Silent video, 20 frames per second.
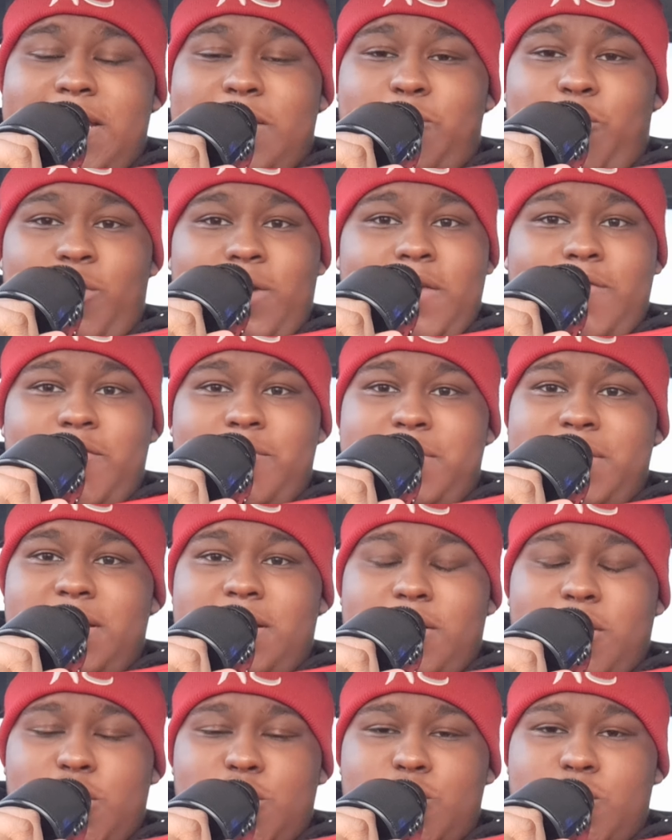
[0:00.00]
It won't even be
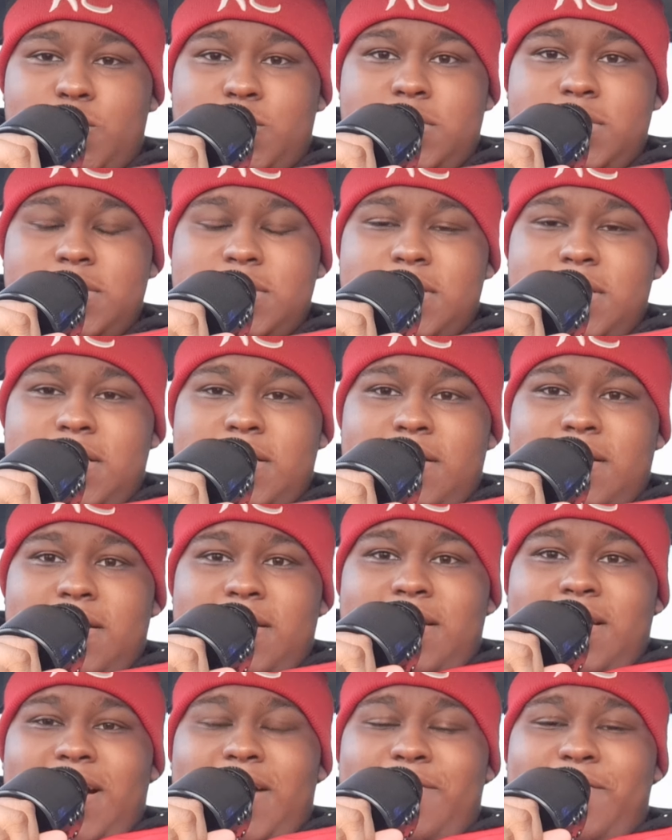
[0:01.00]
close.
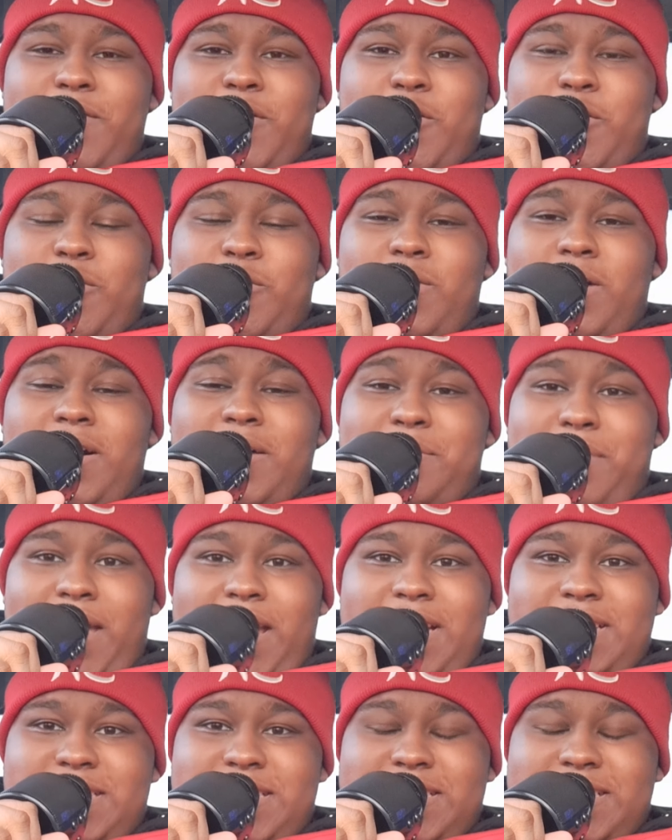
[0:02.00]
I feel
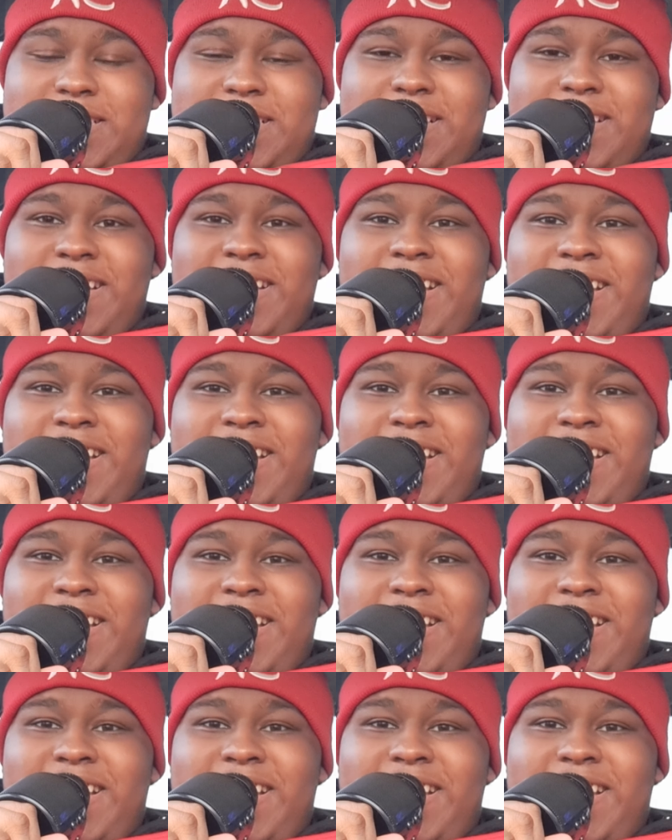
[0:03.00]
amazing.